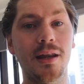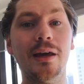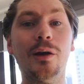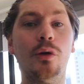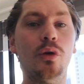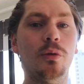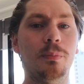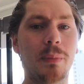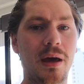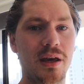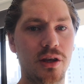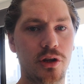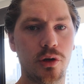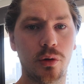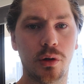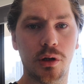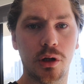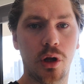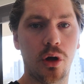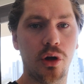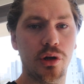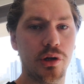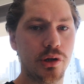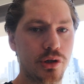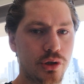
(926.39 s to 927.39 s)
it could make you a
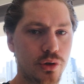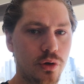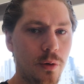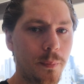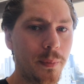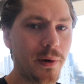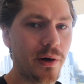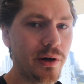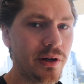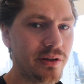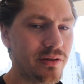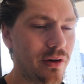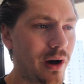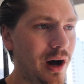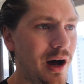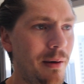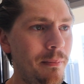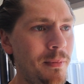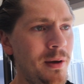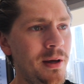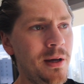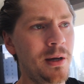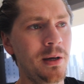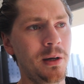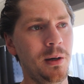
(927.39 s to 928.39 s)
lot in a short period of
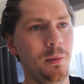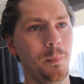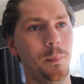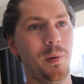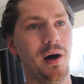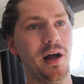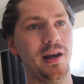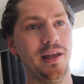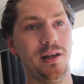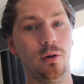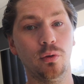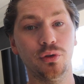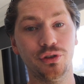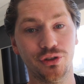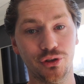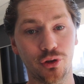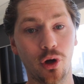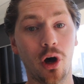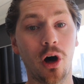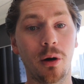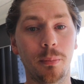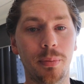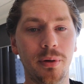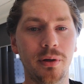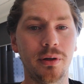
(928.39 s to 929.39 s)
time, but it'll
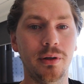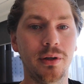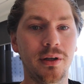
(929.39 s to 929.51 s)
stop.